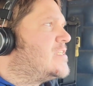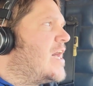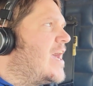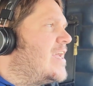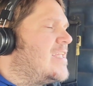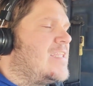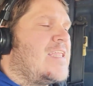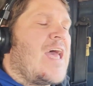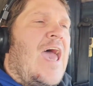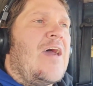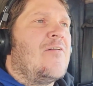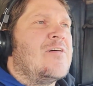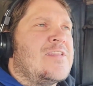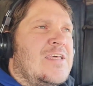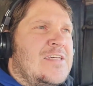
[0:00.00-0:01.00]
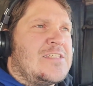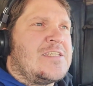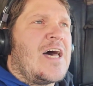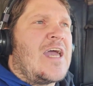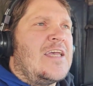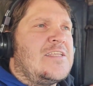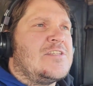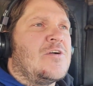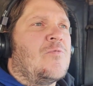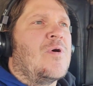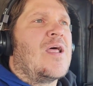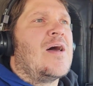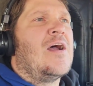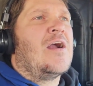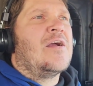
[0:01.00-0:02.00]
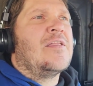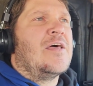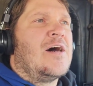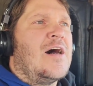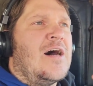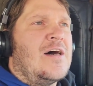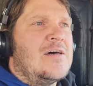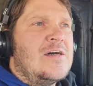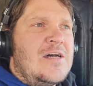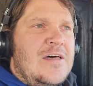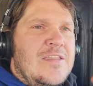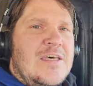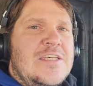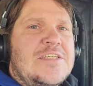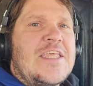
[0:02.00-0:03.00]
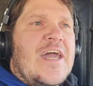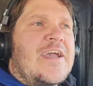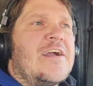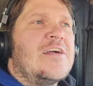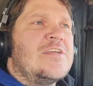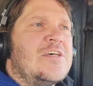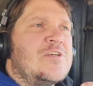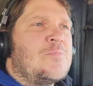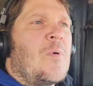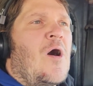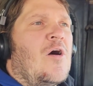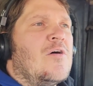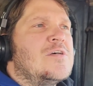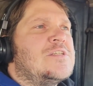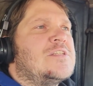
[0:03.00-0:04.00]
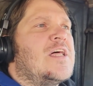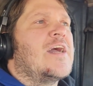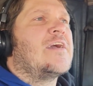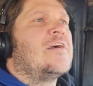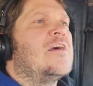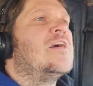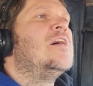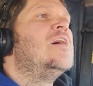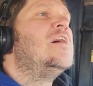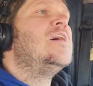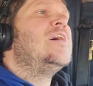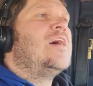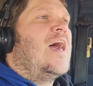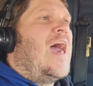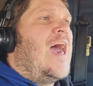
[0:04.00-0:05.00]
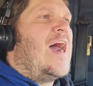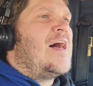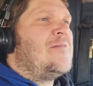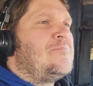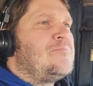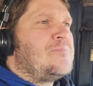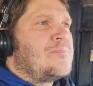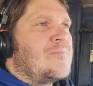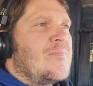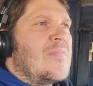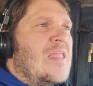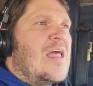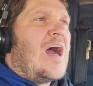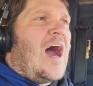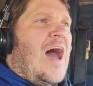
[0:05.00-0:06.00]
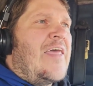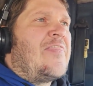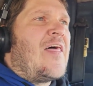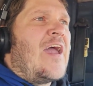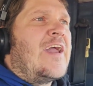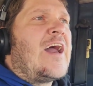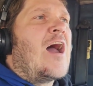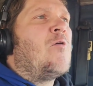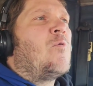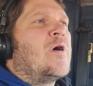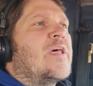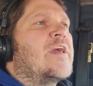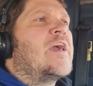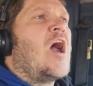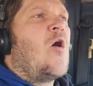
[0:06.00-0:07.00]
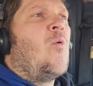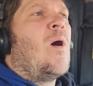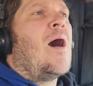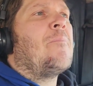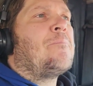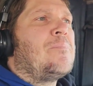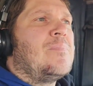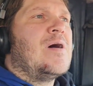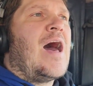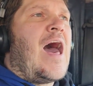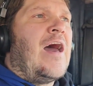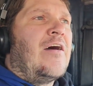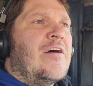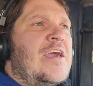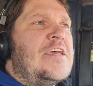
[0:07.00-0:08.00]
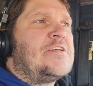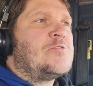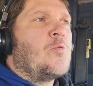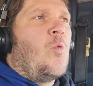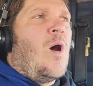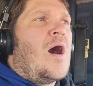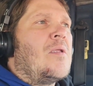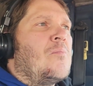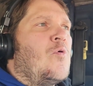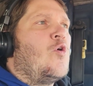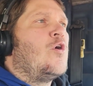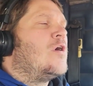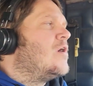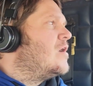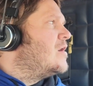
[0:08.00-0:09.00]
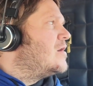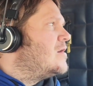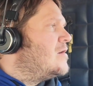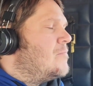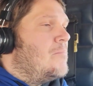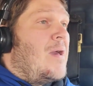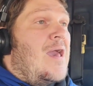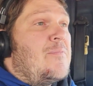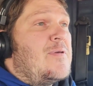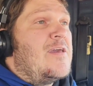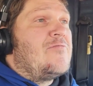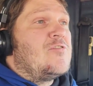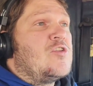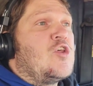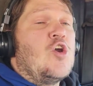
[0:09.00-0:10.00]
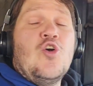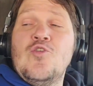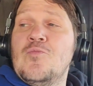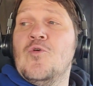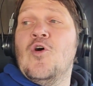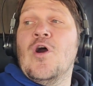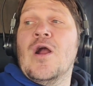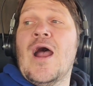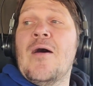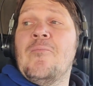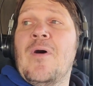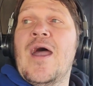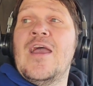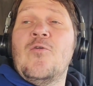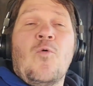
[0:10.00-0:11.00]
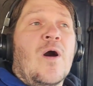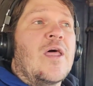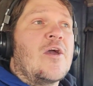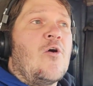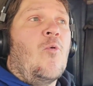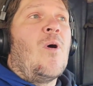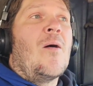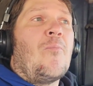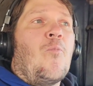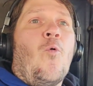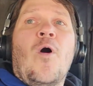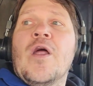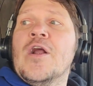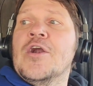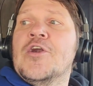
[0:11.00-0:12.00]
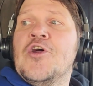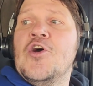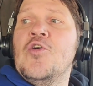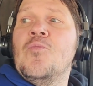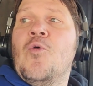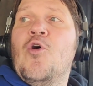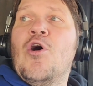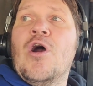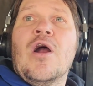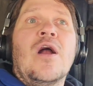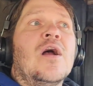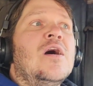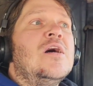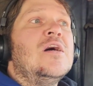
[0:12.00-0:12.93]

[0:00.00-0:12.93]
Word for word: sight kit, with the sights or whatever, or the, the sticker, the smallest sticker. And I think I want to go up at least one more, maybe even two more. I might want to go up one or two more